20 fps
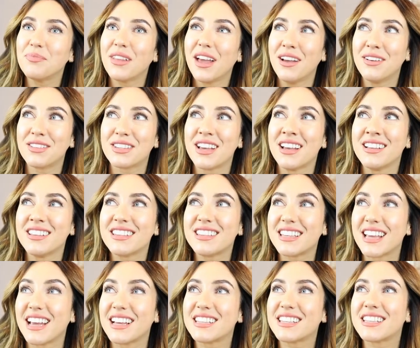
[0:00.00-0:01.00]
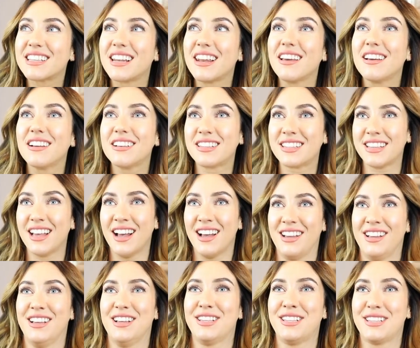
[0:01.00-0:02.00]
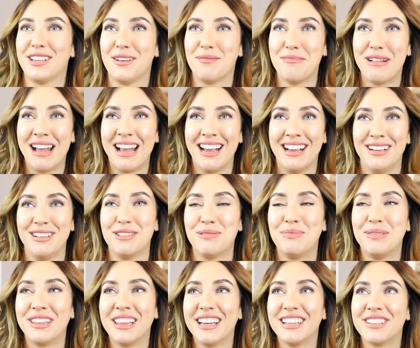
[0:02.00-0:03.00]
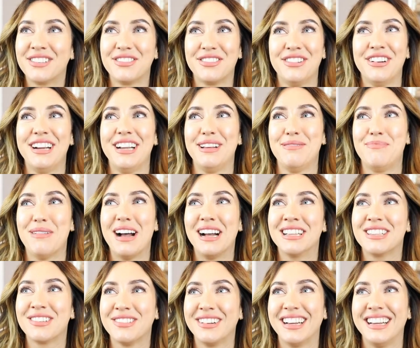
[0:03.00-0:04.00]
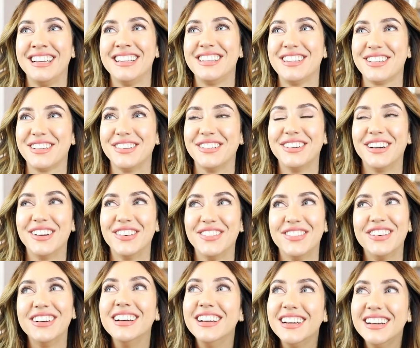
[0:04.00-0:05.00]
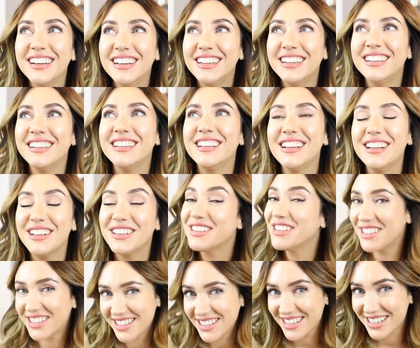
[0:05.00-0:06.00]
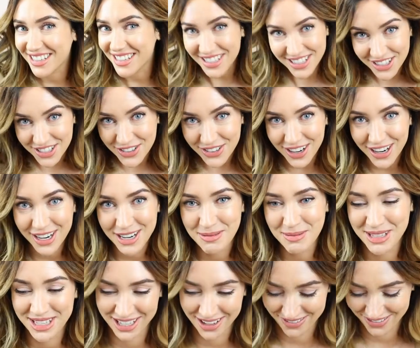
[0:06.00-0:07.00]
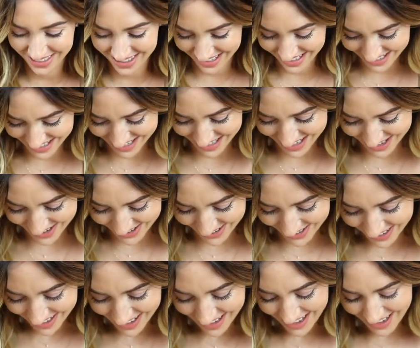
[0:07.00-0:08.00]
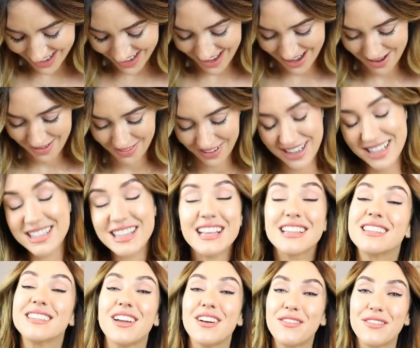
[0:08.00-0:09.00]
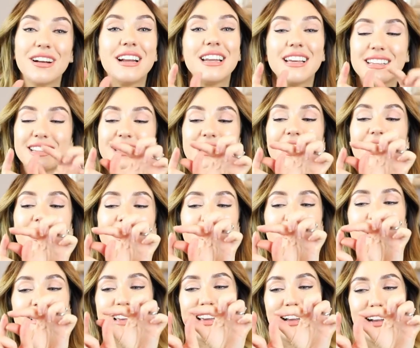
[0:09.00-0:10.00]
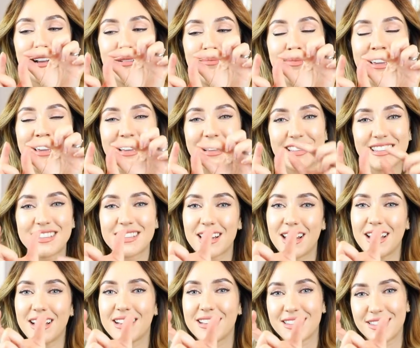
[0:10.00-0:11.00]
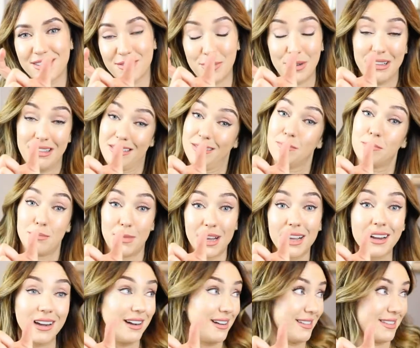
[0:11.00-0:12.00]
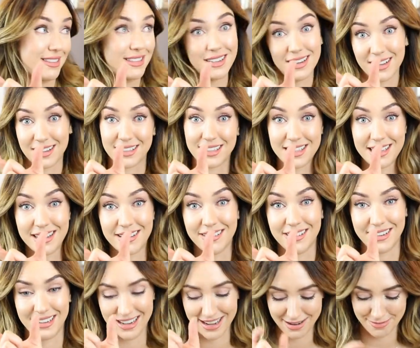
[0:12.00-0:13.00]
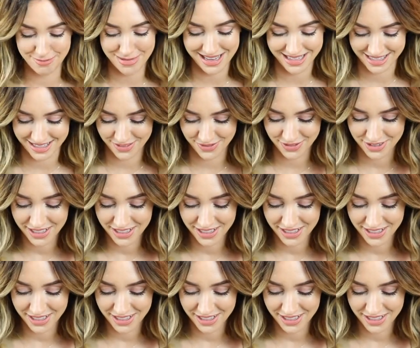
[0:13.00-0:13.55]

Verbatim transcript: I was going to say a slug size amount, but that's a really bad way to um, to describe something to you, because um, that's not really a slug, is it? I mean, slugs, well, my kind of slugs here are like massive.